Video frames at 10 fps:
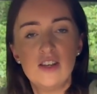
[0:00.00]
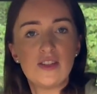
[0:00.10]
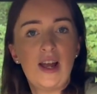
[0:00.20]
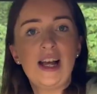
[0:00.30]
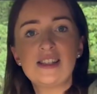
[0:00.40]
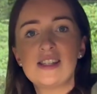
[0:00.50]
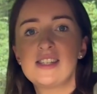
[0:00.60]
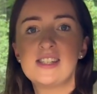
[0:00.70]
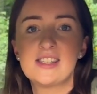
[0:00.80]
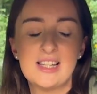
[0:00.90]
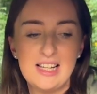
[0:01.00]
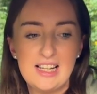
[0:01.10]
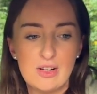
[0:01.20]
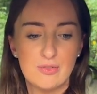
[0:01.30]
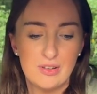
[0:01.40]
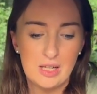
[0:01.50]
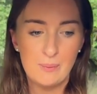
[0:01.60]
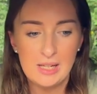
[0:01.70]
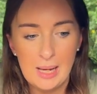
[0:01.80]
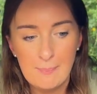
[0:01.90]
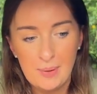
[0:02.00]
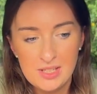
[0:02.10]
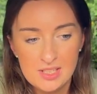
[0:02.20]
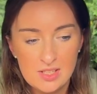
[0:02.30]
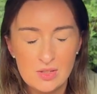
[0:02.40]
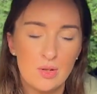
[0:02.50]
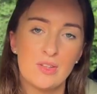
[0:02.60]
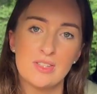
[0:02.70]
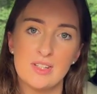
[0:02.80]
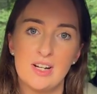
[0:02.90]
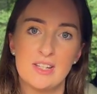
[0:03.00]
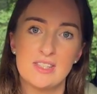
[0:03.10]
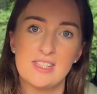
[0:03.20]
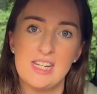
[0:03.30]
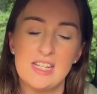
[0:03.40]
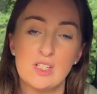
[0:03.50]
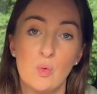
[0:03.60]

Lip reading: So as this is the calligraphy, we get buttons on the side of the seats,